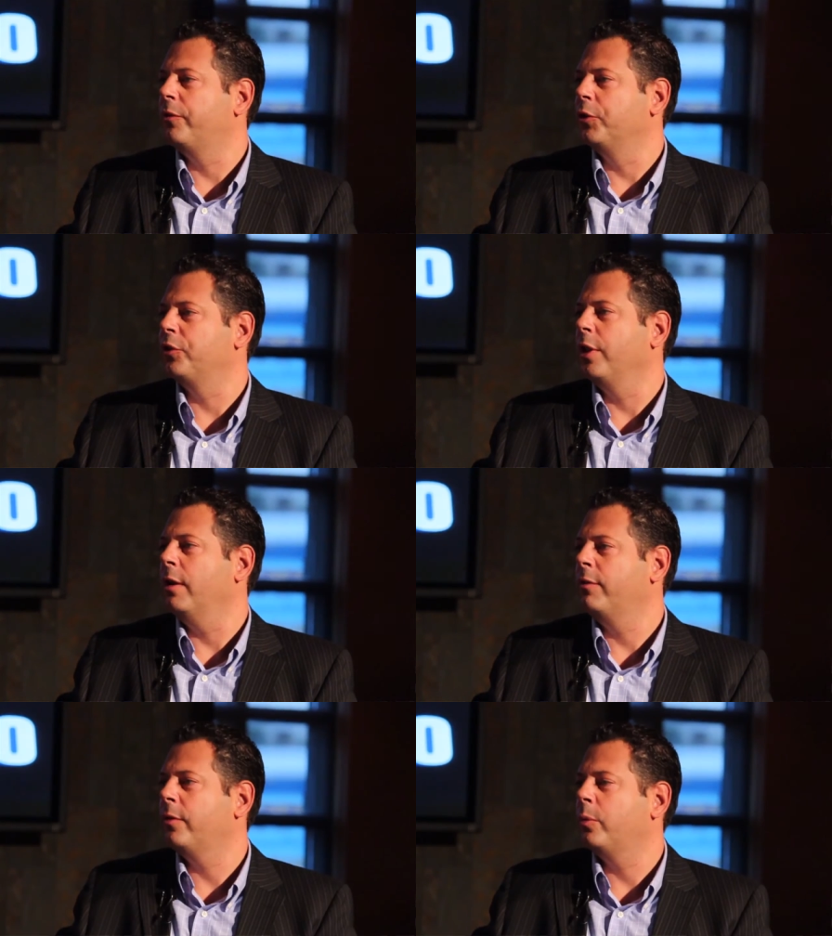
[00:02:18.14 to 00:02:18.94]
the first
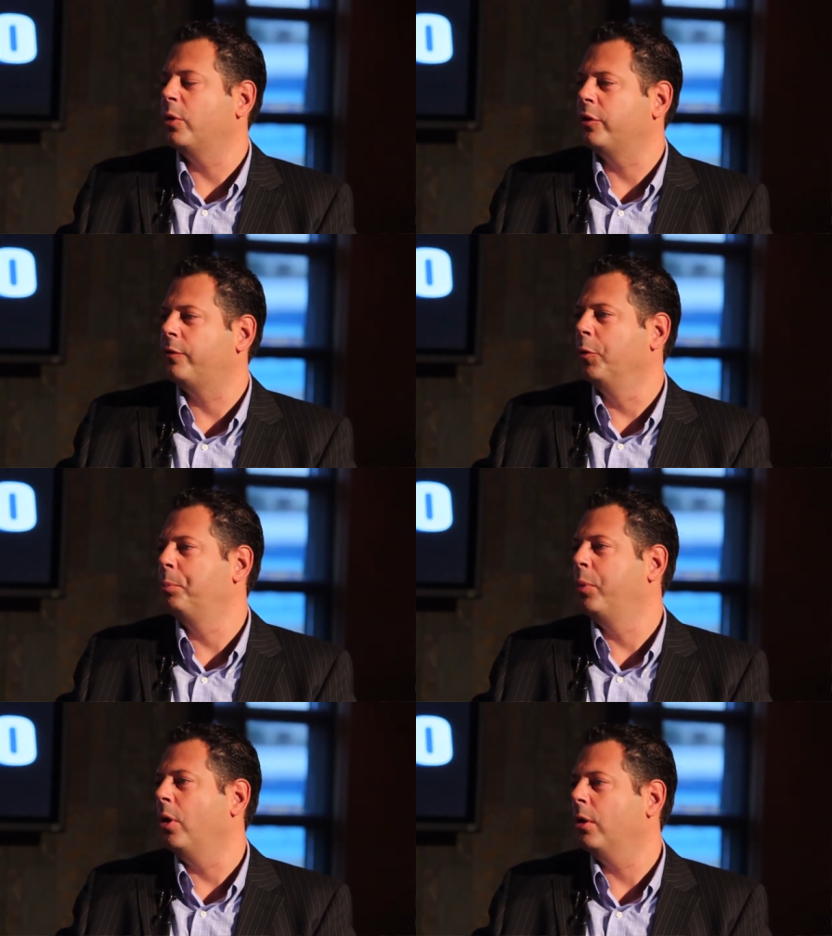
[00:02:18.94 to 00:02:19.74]
love or was it
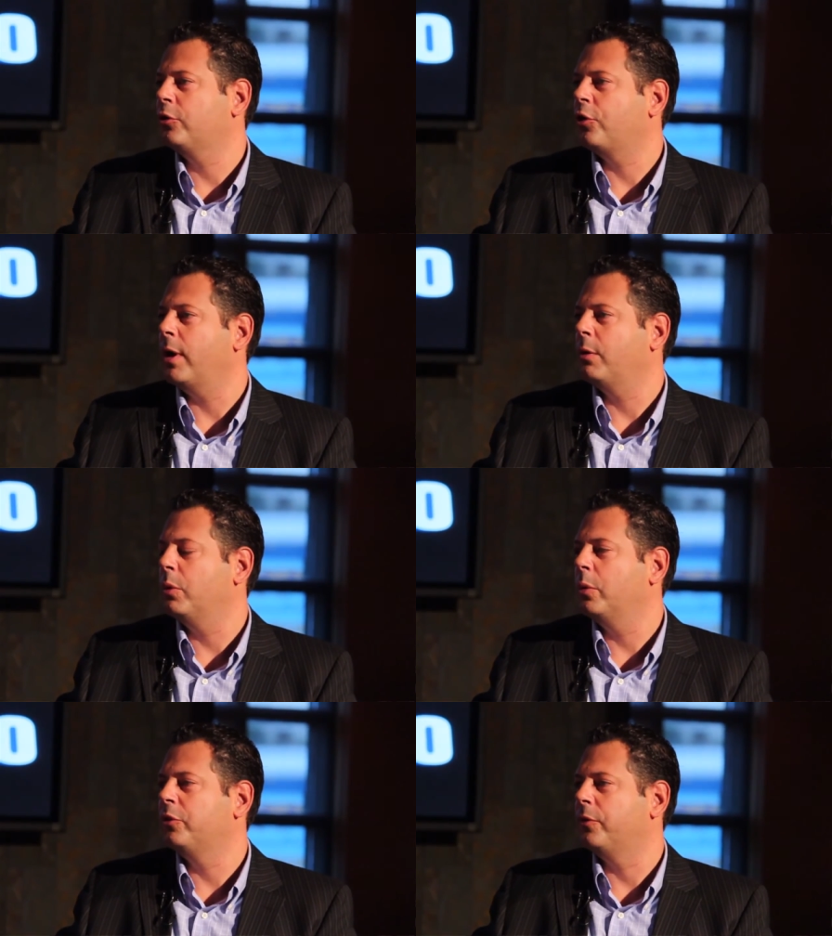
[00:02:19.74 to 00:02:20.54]
football, track?
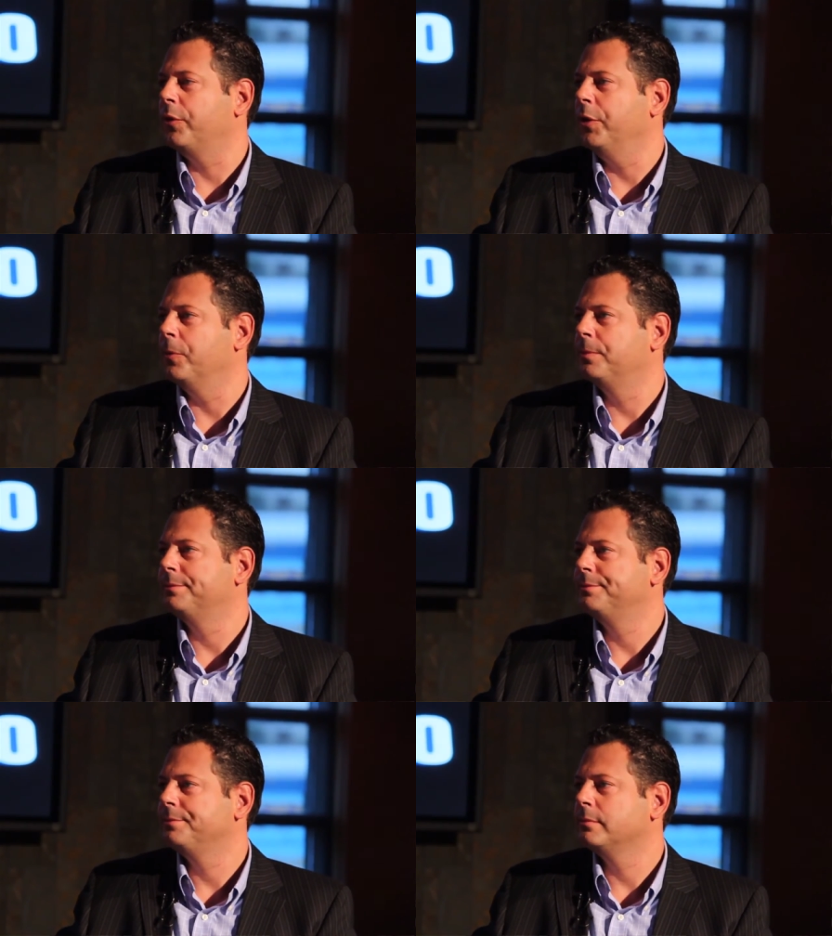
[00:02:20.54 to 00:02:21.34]
What was it for you?
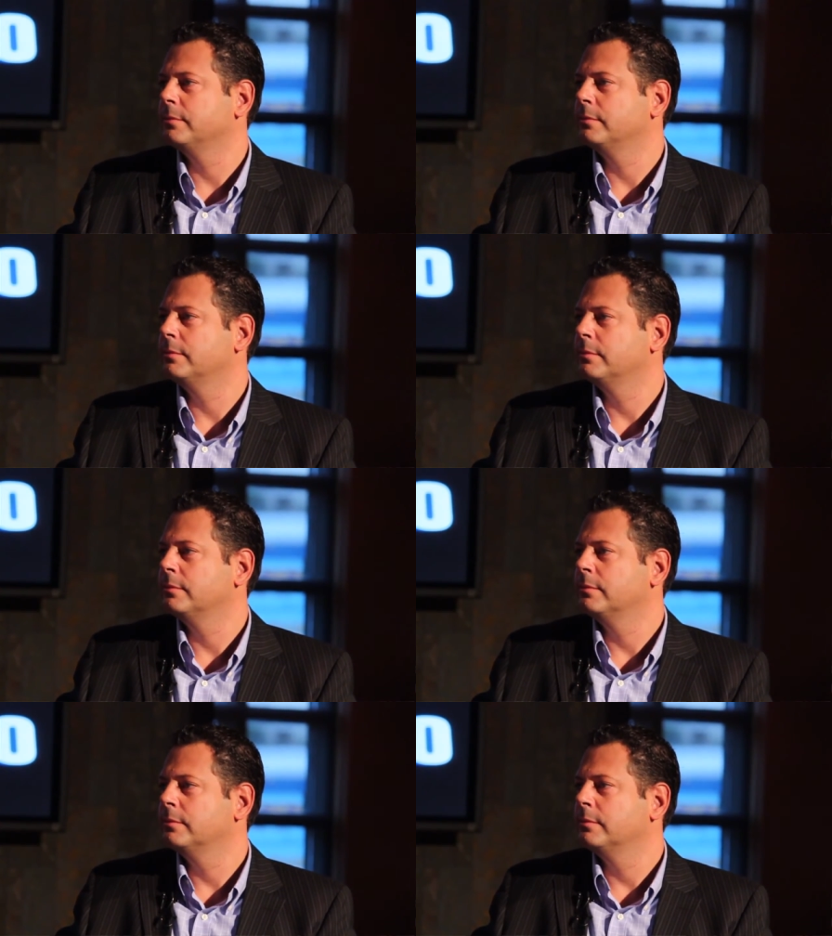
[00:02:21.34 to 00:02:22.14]

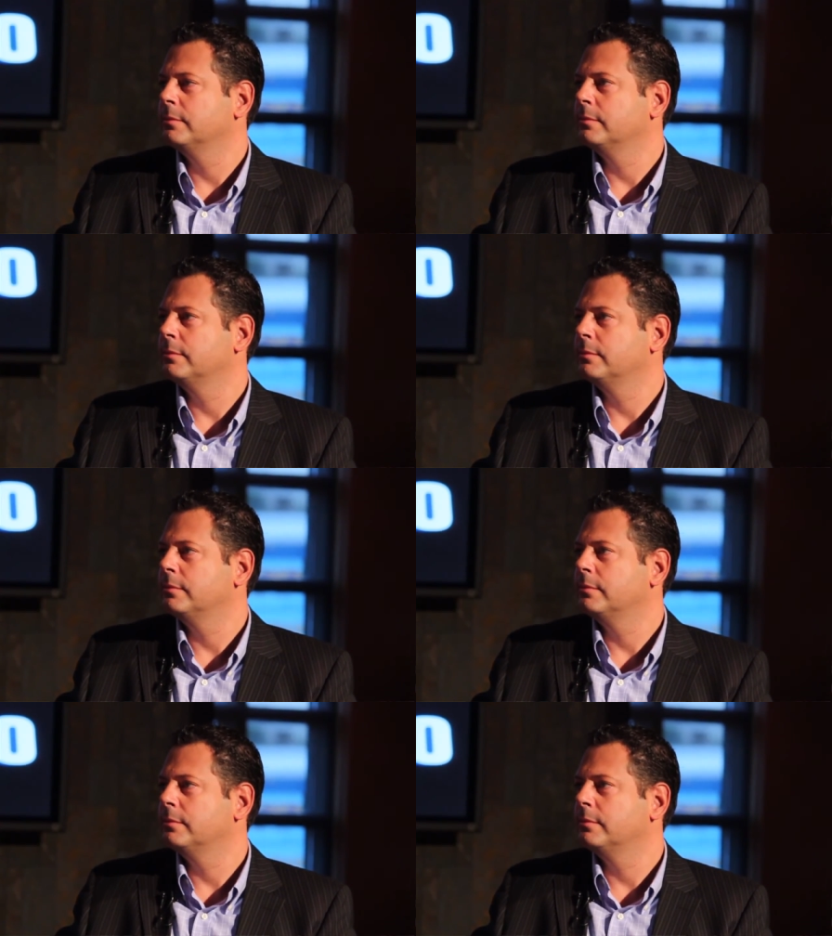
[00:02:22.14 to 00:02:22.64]
Well, as a kid, you